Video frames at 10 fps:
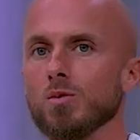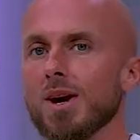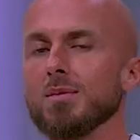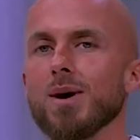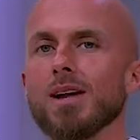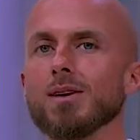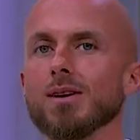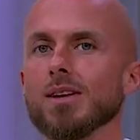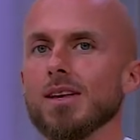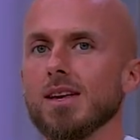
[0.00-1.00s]
better
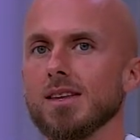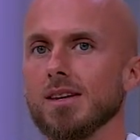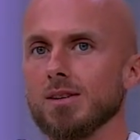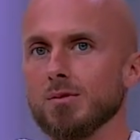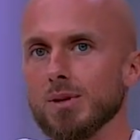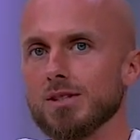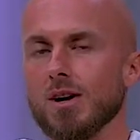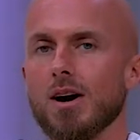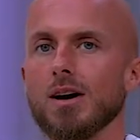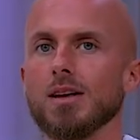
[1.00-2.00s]
than you've been
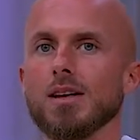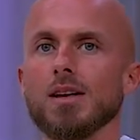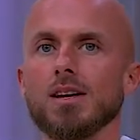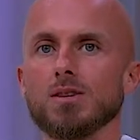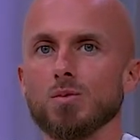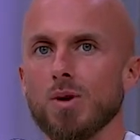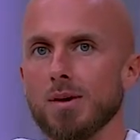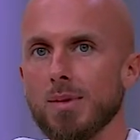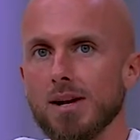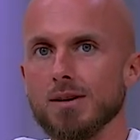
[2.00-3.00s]
taught. It's way
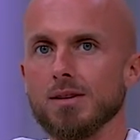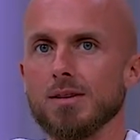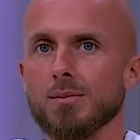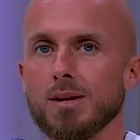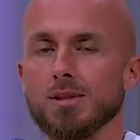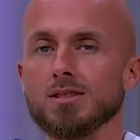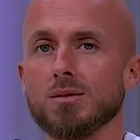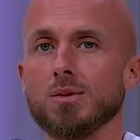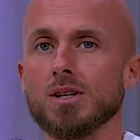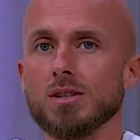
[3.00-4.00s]
better than maybe
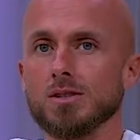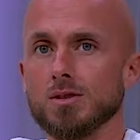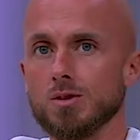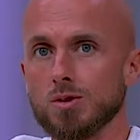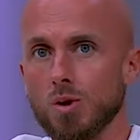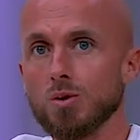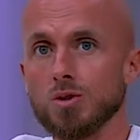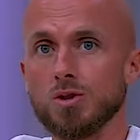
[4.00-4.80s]
someone has told you.